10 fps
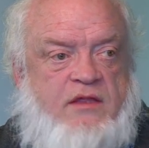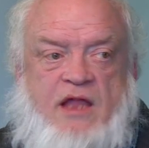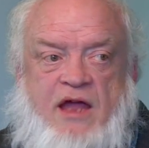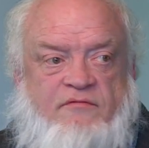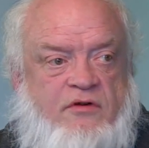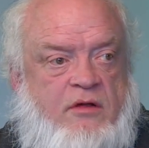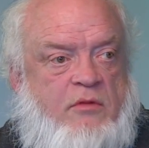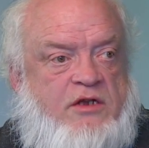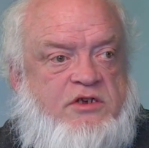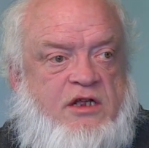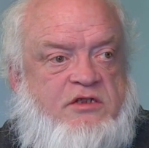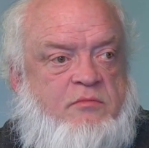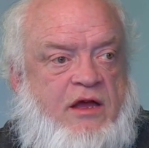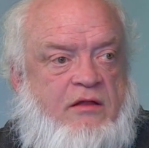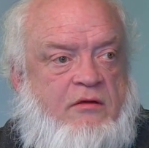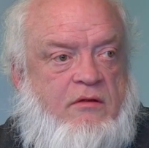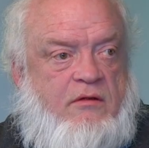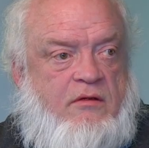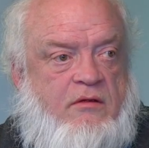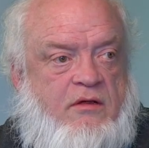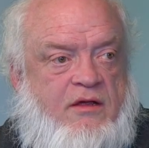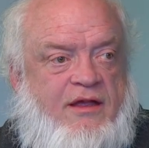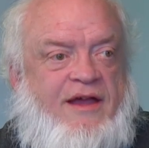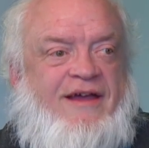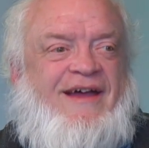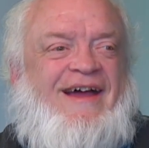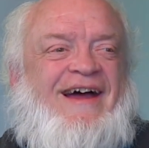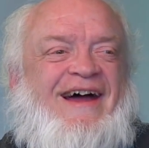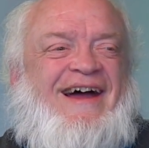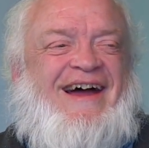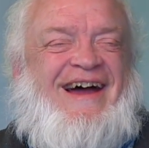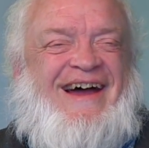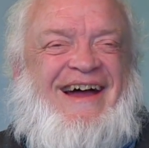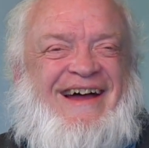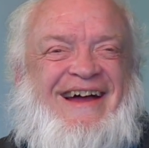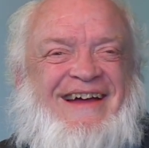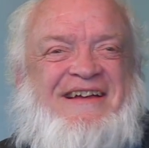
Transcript: Not very much. No. That's heavy about, though. Yeah.